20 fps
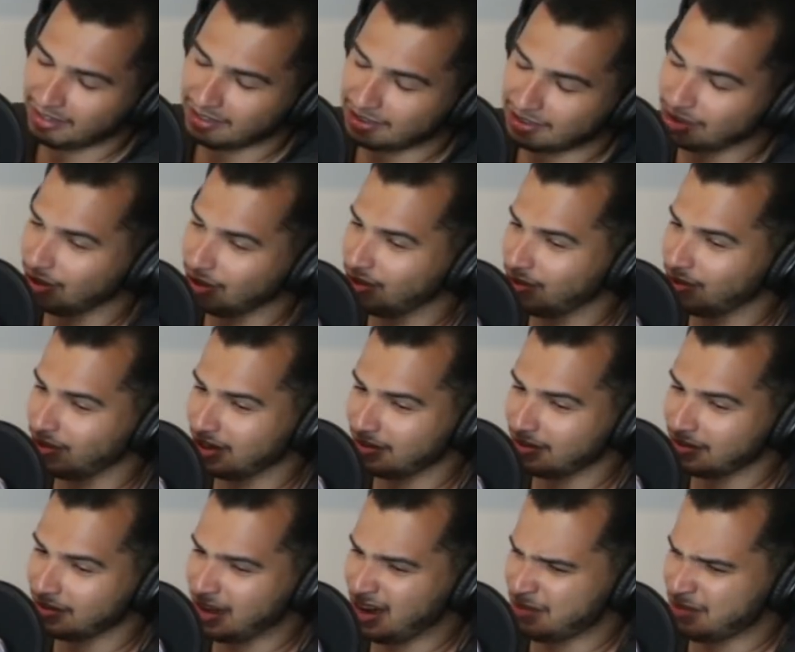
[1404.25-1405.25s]

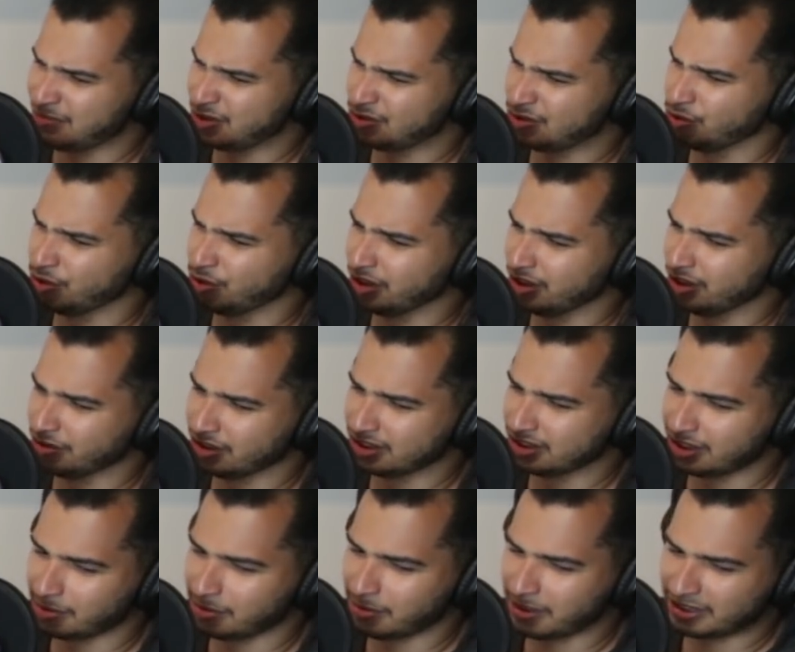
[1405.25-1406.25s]
So yeah, I'm just really, really
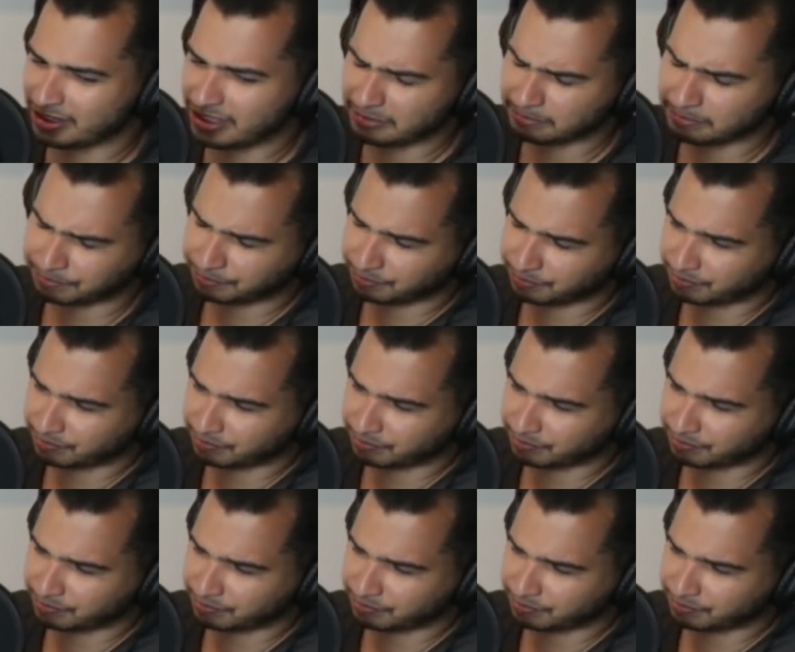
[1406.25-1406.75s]
scared about that.